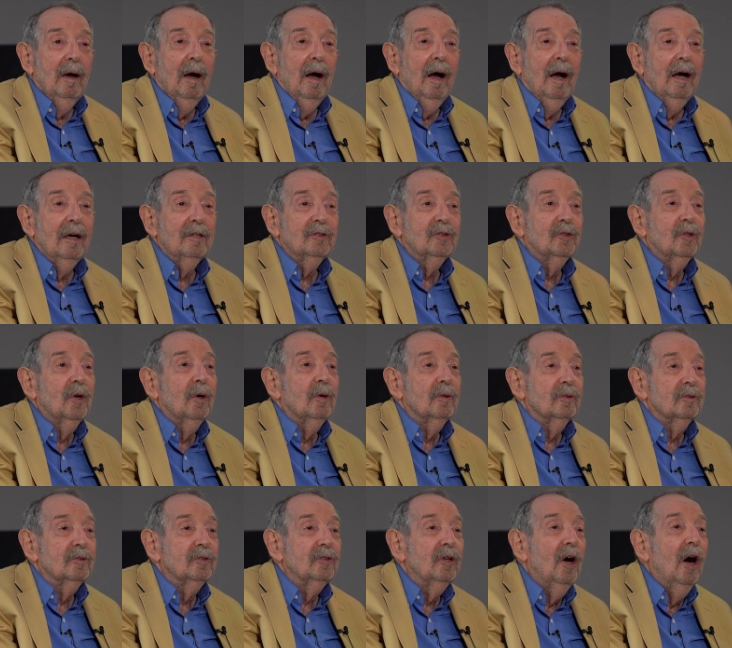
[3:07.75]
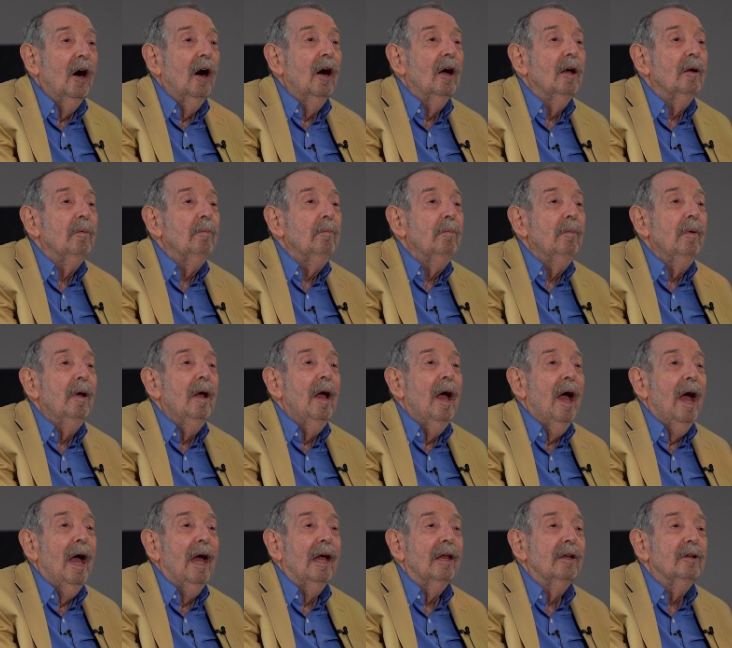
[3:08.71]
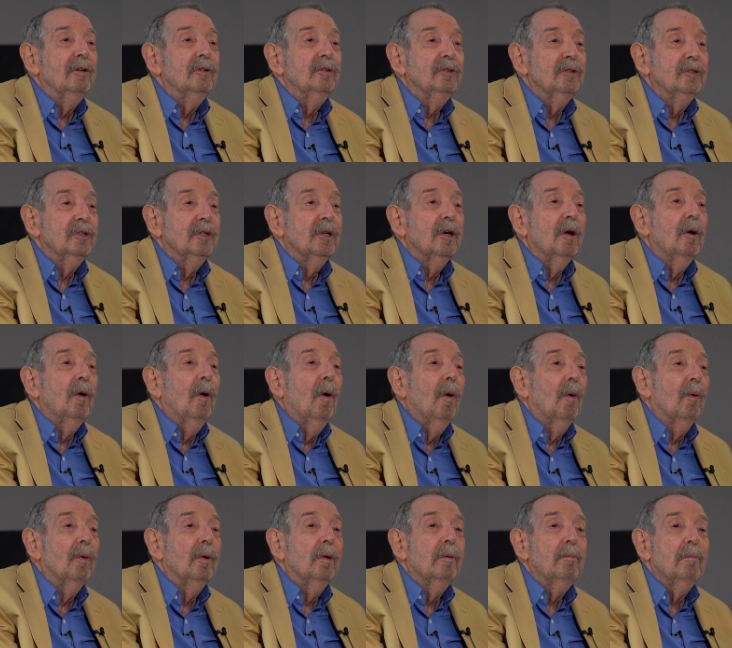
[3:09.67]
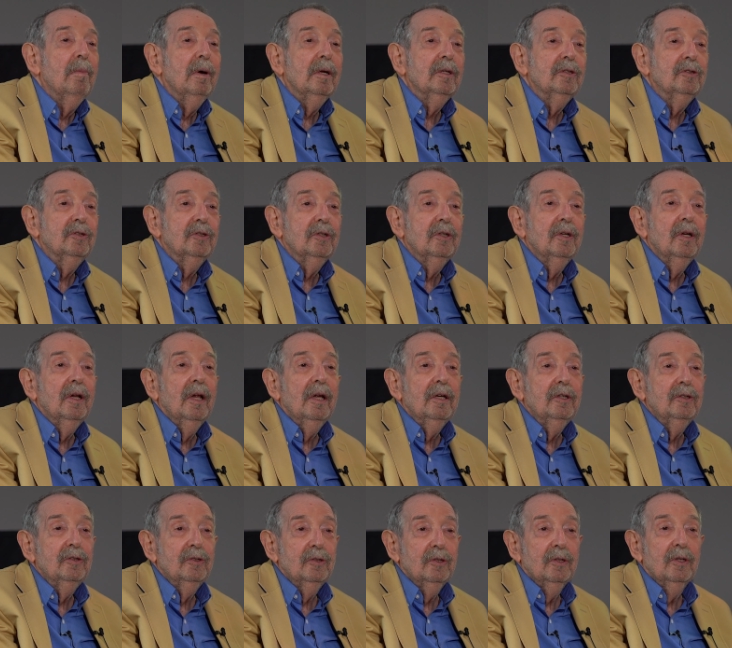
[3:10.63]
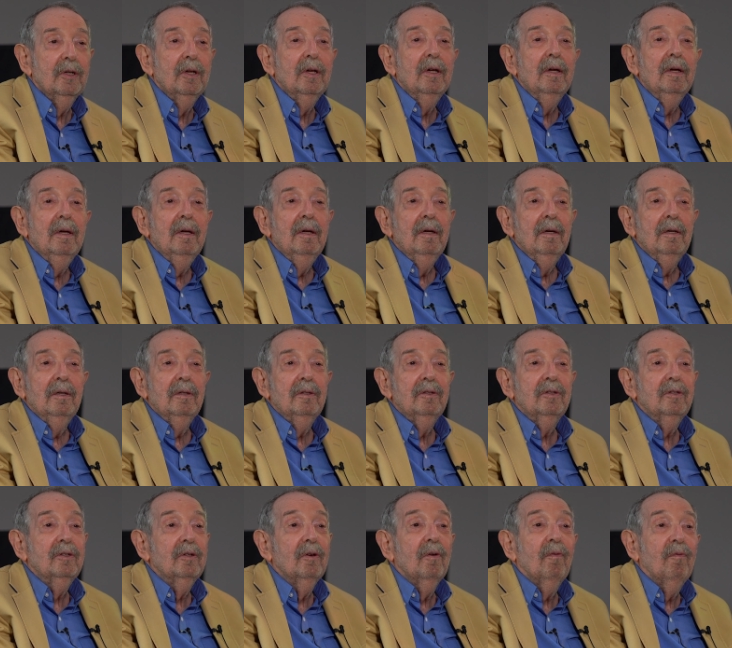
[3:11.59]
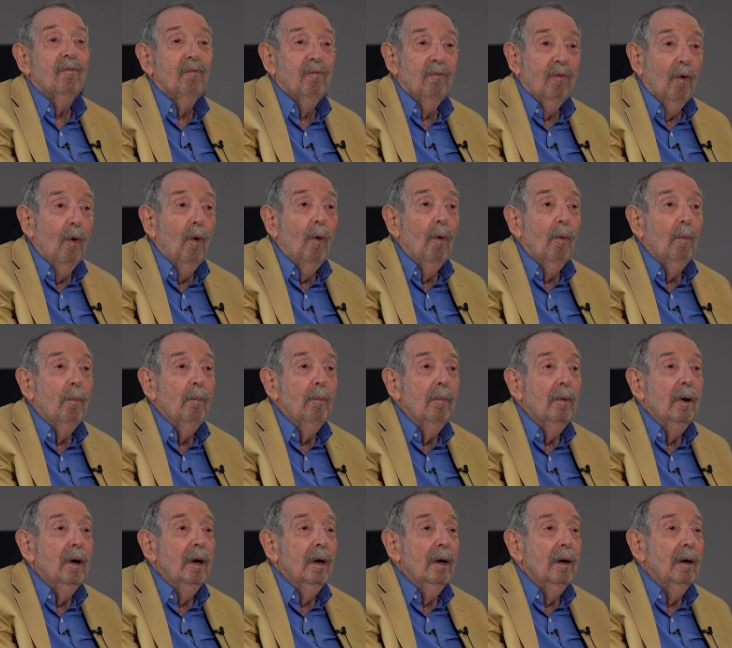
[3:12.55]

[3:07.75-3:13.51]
has got time, energy, or imagination to form